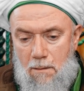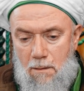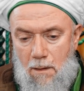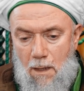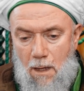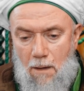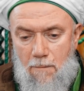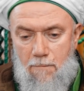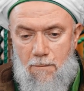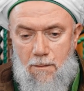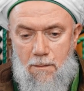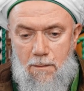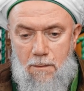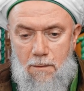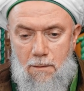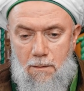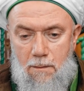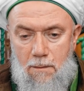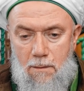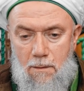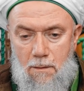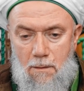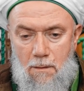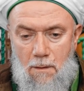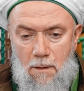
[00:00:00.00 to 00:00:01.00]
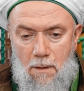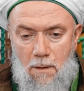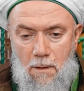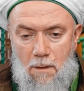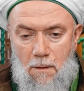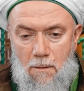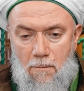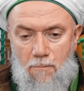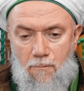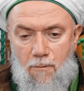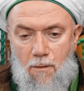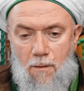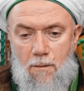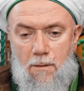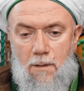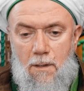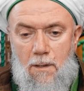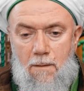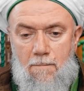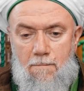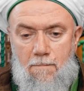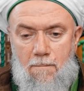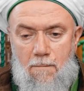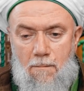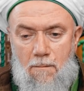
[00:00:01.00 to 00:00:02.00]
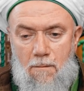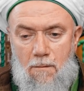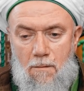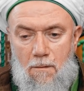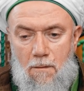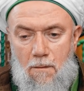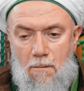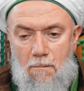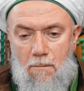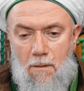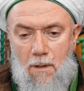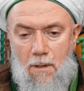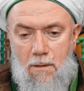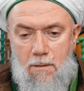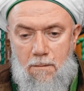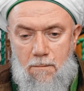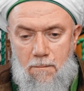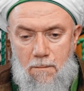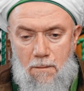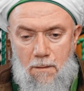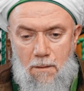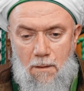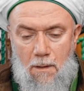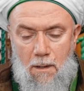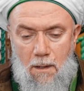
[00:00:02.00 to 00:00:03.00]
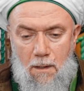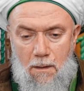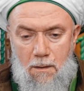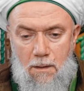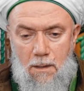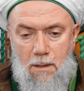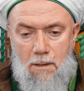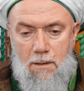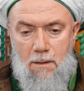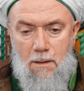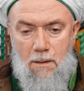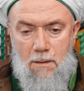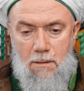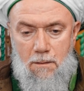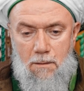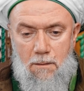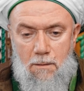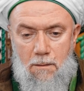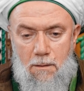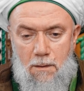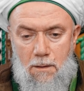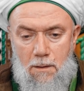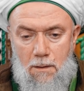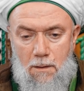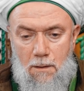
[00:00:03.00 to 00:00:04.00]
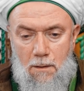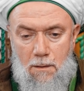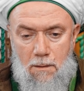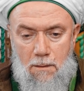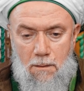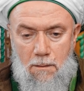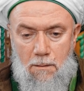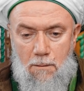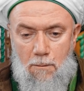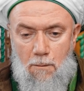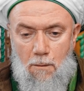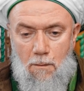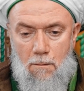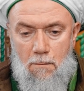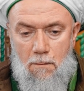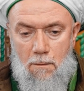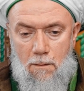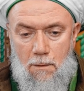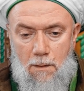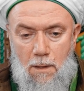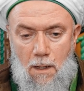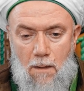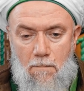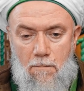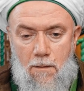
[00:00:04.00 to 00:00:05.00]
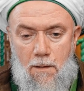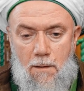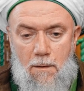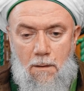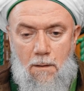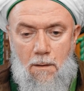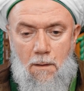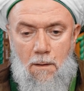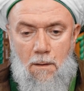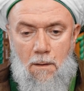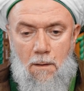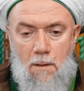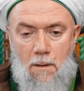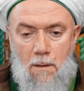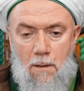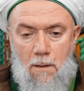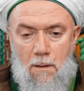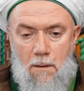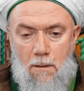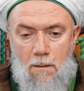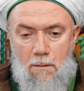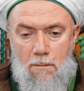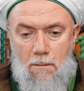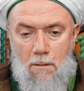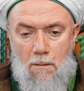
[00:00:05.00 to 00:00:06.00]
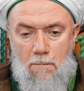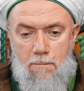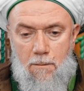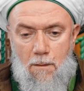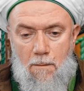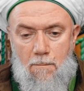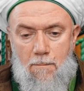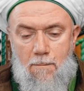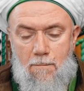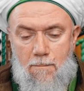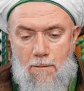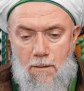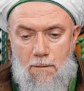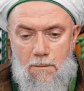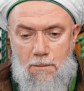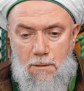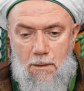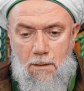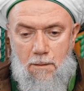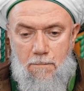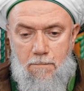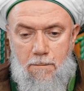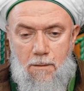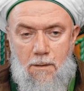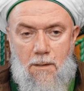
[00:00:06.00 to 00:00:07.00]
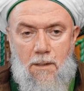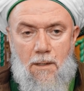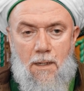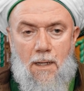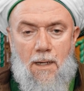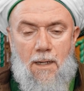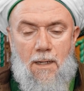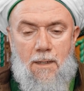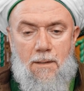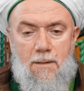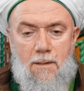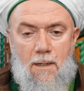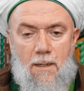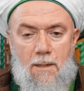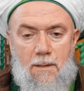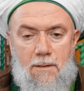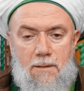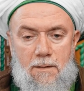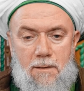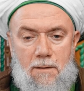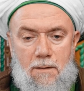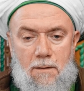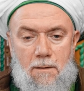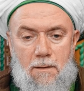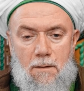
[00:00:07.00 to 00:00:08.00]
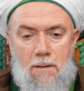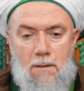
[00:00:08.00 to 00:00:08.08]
Everything for Him. What we are eating, drinking, going, coming, no problem, because He created us